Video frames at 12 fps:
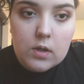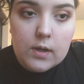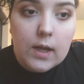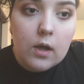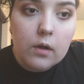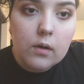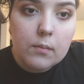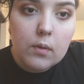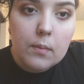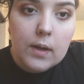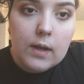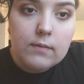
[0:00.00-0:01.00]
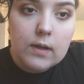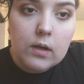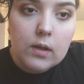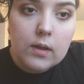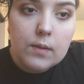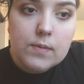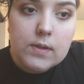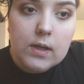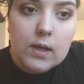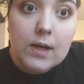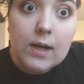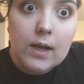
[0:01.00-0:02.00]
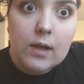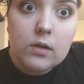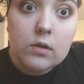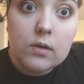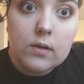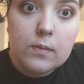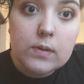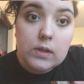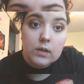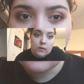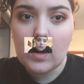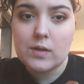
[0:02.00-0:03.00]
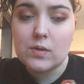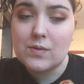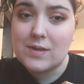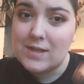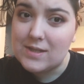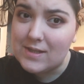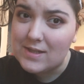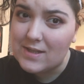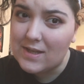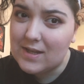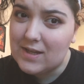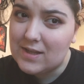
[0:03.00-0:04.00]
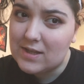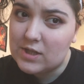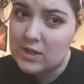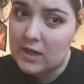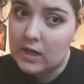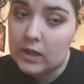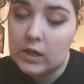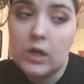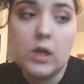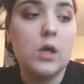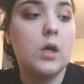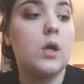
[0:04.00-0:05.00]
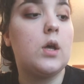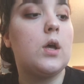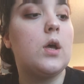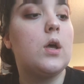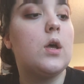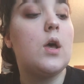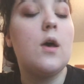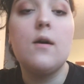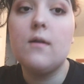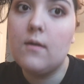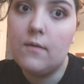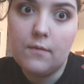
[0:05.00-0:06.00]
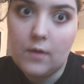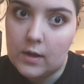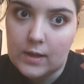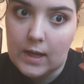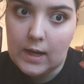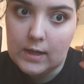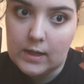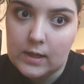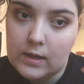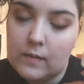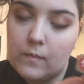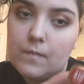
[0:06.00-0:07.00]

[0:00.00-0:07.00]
Hang on, I'll be right back. I have to get a lipstick. A natural lipstick. Okay, so this is in the shade Volcanic.